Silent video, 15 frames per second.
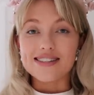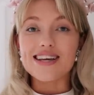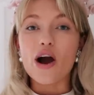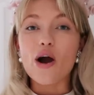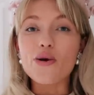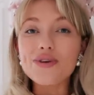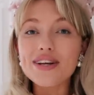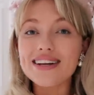The
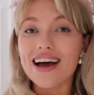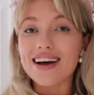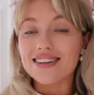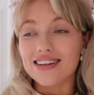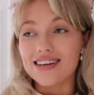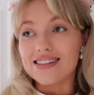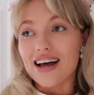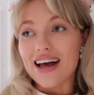only
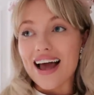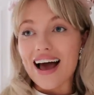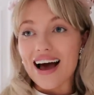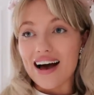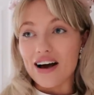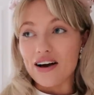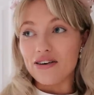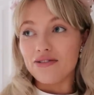necklace I
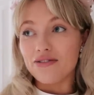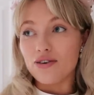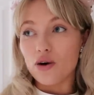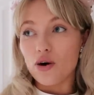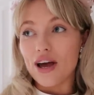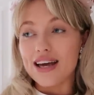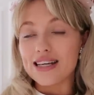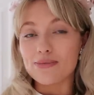have
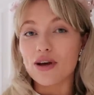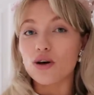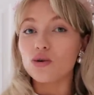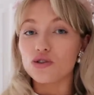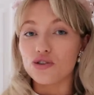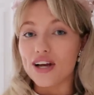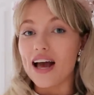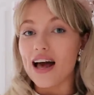is my
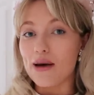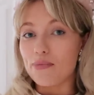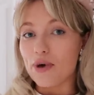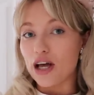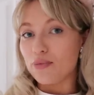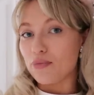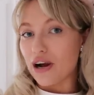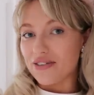Audrey
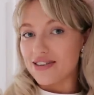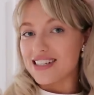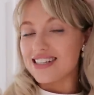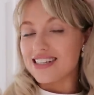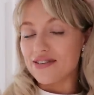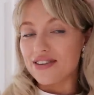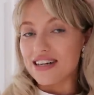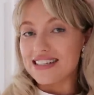Hepburn Breakfast
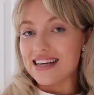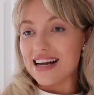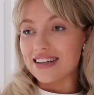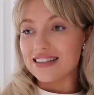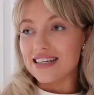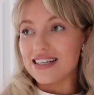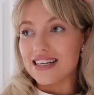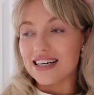at Tiffany's
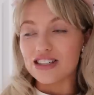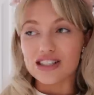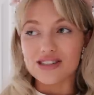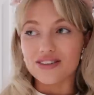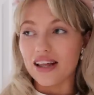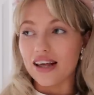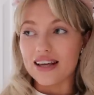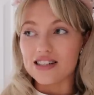necklace and I just
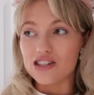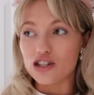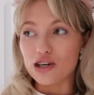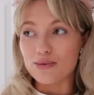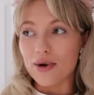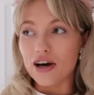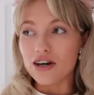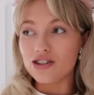feel like it's
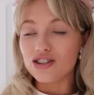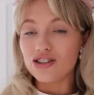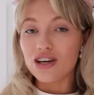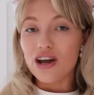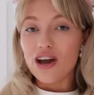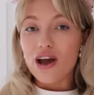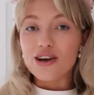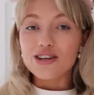too much.
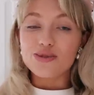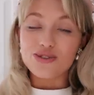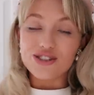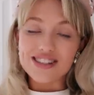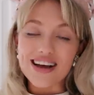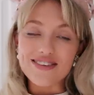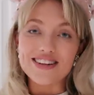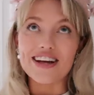Should we
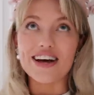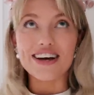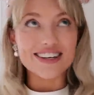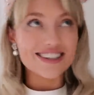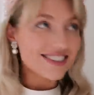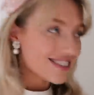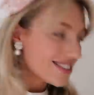just have a look?